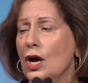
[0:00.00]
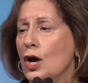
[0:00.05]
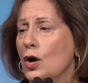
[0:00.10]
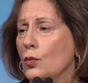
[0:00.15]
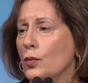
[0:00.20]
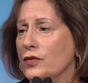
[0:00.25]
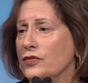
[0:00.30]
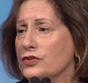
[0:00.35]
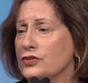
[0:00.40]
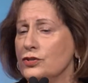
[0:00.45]

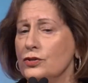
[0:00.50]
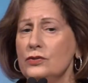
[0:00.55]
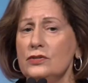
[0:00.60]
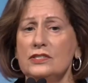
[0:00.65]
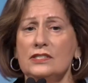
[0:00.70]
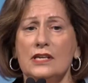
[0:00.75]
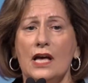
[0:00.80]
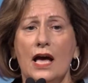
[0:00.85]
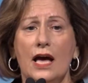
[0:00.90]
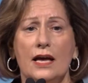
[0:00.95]
with two
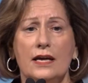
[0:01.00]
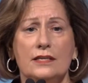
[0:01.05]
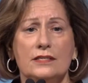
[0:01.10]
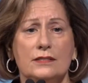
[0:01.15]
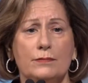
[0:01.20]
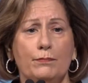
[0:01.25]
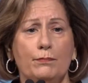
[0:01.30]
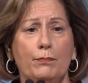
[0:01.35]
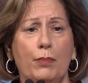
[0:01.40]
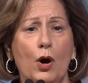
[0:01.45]
sides
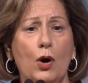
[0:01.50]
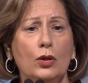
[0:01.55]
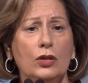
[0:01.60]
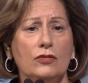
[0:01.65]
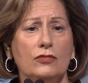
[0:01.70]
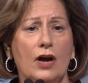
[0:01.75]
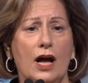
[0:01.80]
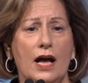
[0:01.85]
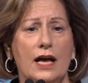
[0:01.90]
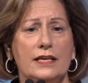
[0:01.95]

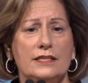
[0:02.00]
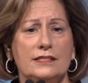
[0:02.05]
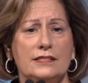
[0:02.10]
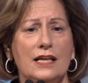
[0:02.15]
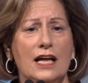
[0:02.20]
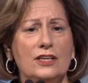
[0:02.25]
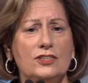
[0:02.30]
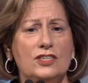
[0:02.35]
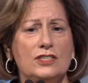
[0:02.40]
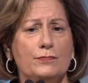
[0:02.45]
polarized
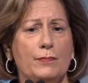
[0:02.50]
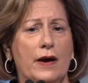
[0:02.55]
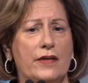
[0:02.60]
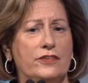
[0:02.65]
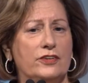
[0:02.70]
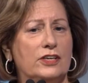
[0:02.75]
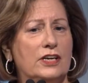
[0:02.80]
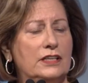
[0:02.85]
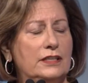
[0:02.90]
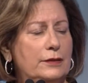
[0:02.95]
not just by their
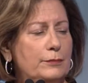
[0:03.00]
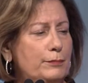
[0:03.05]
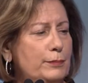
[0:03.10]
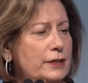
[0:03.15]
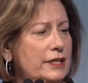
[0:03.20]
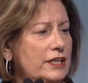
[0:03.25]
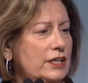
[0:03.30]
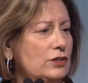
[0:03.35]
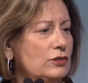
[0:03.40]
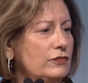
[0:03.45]

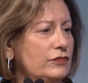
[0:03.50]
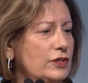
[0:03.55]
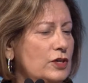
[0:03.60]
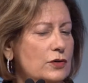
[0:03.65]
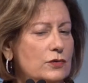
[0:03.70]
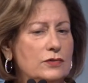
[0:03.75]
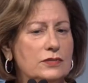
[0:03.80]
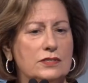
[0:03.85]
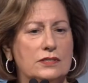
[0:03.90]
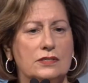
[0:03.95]
political
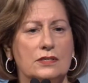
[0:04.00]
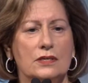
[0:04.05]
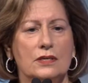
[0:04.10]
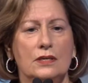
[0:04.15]
views,